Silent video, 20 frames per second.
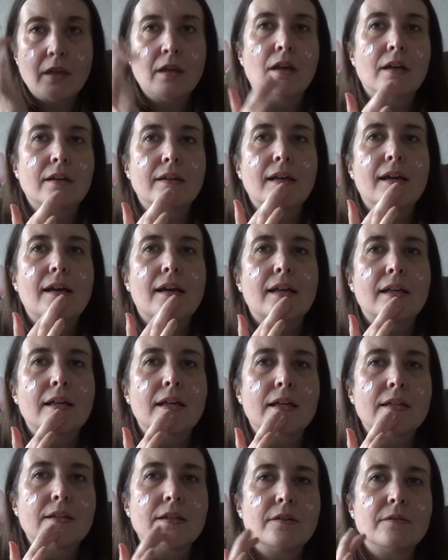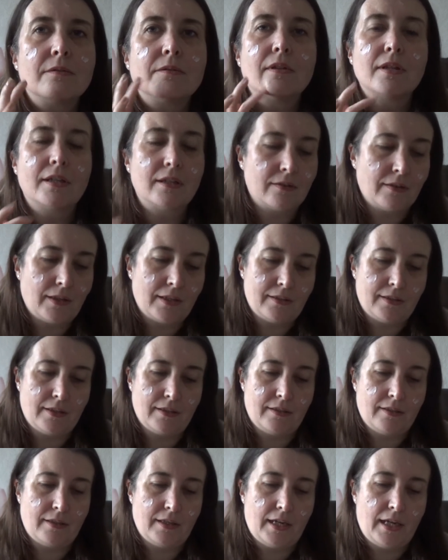Again, I don't think this
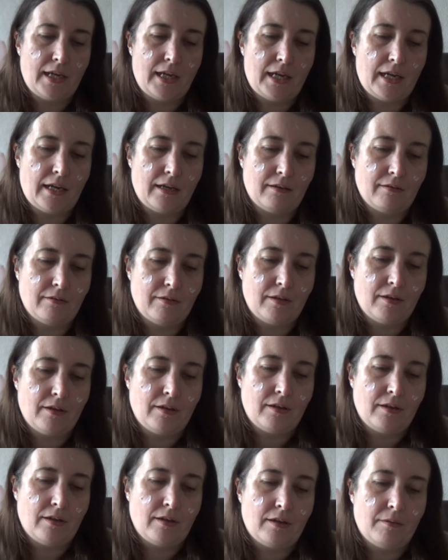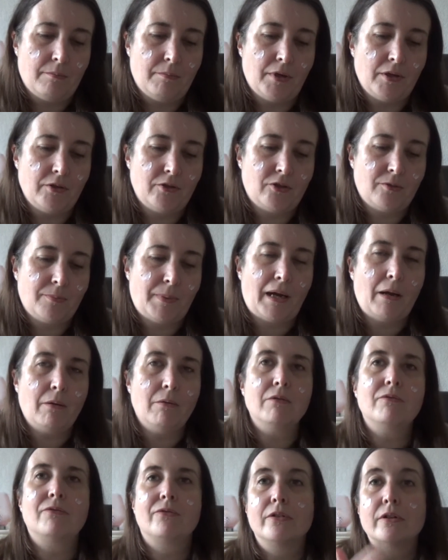is the most
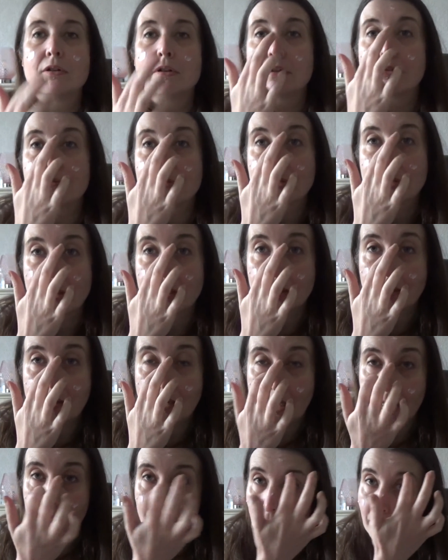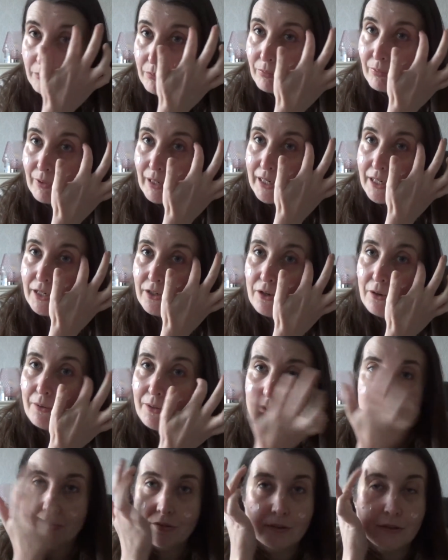powerful of skincare probably. No,
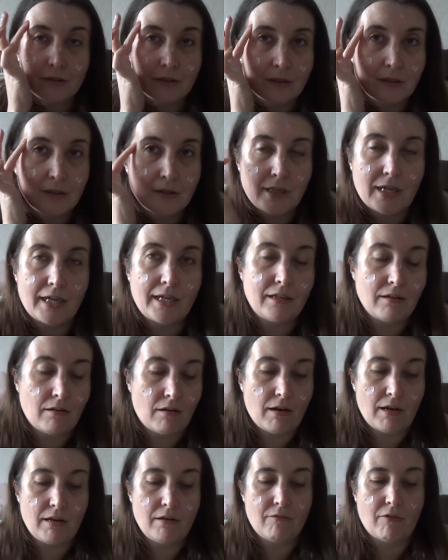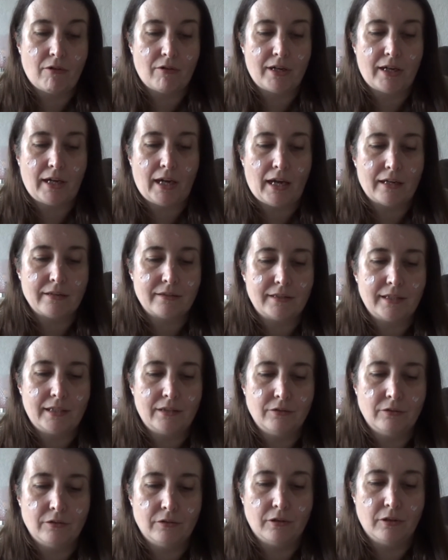it doesn't contain hyaluronic
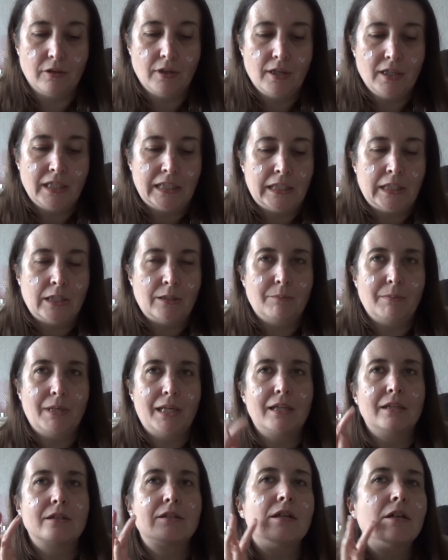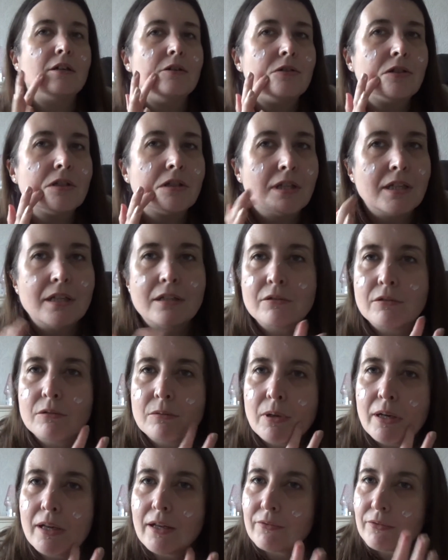acid or melatonin or
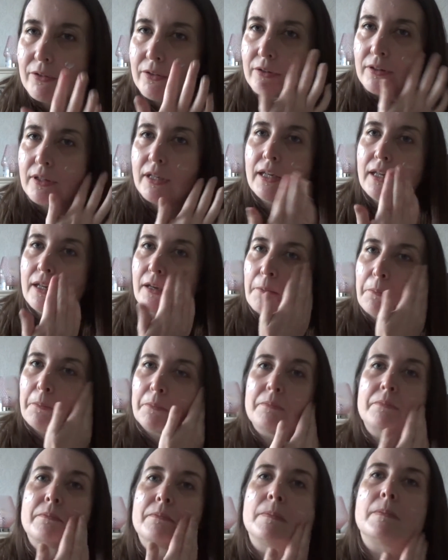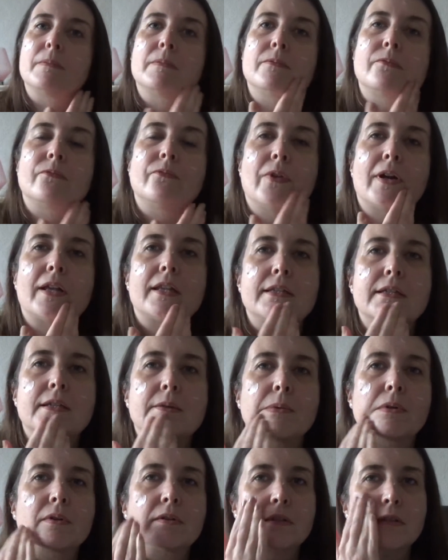whatever the fancy
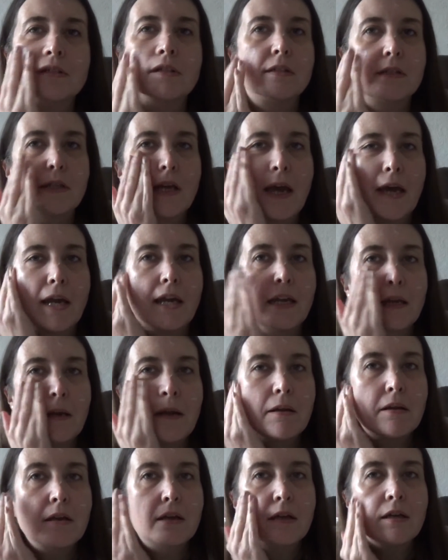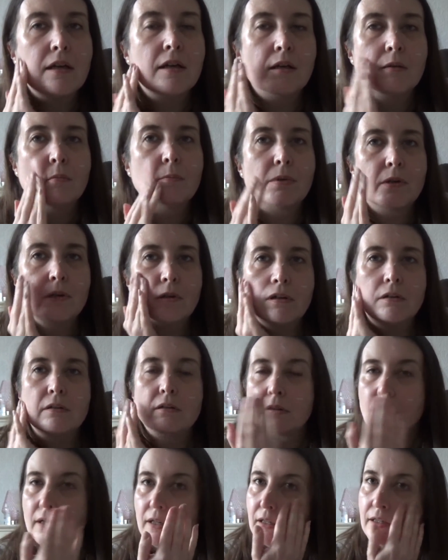ones contain,
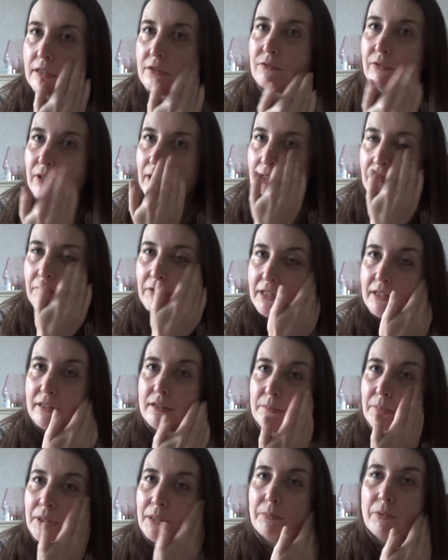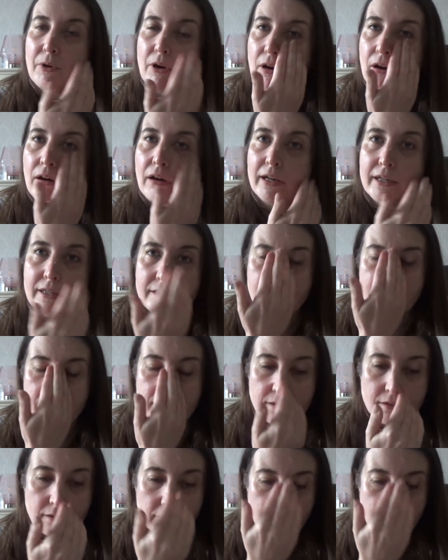but it is really reasonably priced